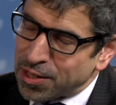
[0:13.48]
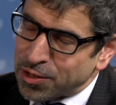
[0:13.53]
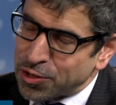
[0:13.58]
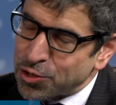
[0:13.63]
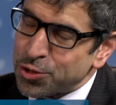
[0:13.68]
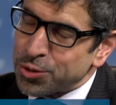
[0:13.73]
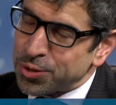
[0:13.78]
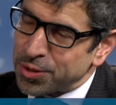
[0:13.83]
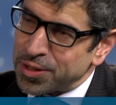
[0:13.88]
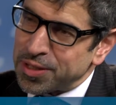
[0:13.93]

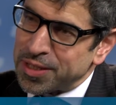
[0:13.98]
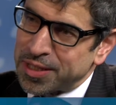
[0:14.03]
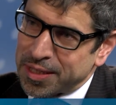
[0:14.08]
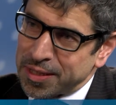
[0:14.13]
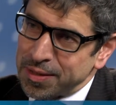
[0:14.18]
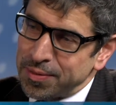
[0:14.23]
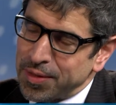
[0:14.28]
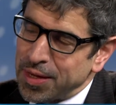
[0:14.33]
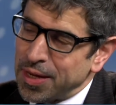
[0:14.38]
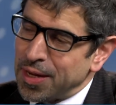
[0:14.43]

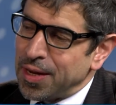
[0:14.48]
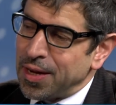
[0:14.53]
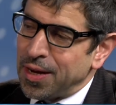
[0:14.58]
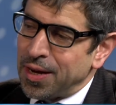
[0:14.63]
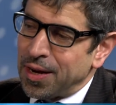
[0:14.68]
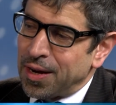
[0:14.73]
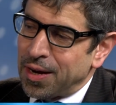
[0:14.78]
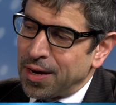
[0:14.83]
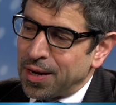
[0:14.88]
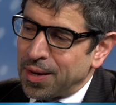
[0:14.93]
uncertainty,
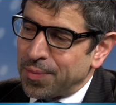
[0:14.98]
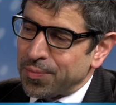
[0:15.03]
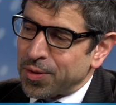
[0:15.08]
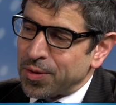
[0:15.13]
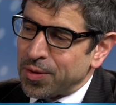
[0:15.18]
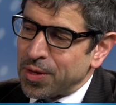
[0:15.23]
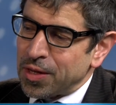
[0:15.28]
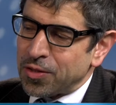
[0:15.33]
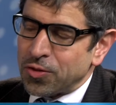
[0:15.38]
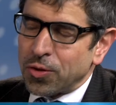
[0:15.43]

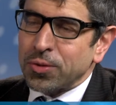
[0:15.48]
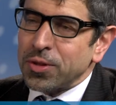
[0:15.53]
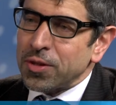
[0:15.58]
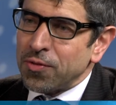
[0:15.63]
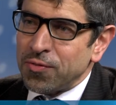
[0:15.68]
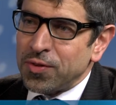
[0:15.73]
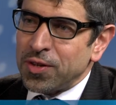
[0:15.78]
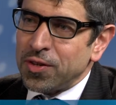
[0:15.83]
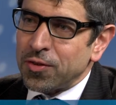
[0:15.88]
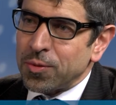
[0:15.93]
it's only
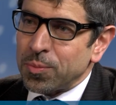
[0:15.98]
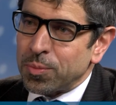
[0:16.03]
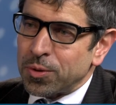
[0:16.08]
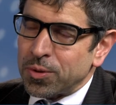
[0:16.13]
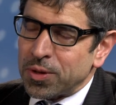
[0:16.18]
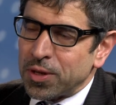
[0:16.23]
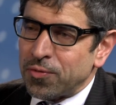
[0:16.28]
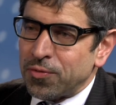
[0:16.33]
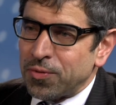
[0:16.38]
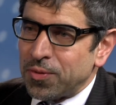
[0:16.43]
feasible
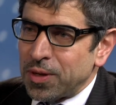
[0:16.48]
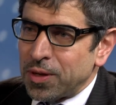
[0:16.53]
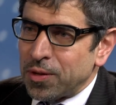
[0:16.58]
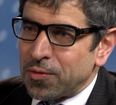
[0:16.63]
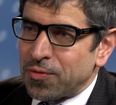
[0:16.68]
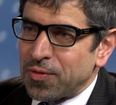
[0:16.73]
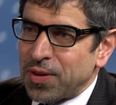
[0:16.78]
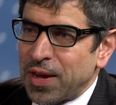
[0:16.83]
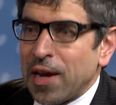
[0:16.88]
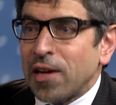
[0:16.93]

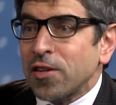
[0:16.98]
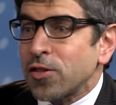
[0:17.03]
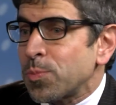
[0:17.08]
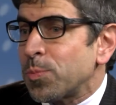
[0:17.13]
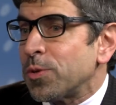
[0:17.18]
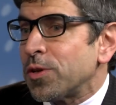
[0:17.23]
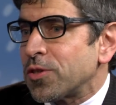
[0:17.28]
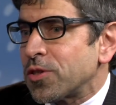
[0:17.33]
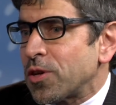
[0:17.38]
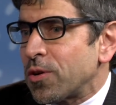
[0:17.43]
if
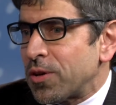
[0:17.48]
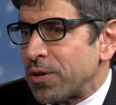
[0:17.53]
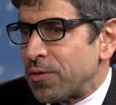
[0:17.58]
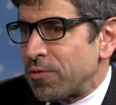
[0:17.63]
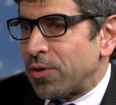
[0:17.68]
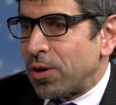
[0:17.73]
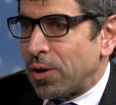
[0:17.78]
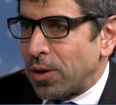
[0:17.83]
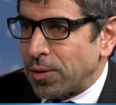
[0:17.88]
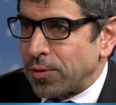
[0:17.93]
experts are
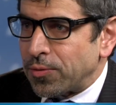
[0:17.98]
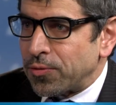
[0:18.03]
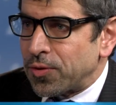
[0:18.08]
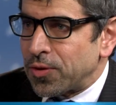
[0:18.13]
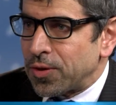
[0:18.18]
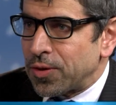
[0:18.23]
involved.